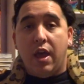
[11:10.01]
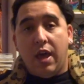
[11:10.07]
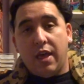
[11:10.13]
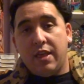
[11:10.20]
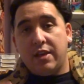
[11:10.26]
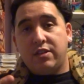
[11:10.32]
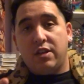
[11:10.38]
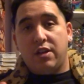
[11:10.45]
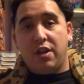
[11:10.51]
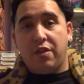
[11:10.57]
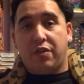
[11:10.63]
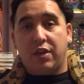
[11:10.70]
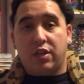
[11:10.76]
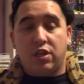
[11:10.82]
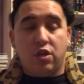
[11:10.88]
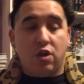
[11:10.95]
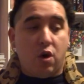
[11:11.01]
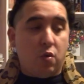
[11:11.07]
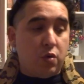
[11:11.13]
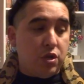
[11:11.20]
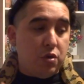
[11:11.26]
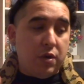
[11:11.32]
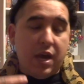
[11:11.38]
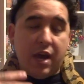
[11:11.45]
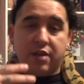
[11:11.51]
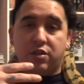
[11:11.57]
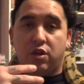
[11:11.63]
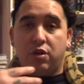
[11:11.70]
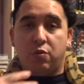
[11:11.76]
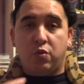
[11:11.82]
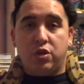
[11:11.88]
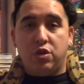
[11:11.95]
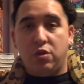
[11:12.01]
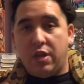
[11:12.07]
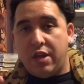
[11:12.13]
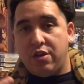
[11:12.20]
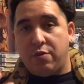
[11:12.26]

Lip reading: And that's another thing. You know, when you let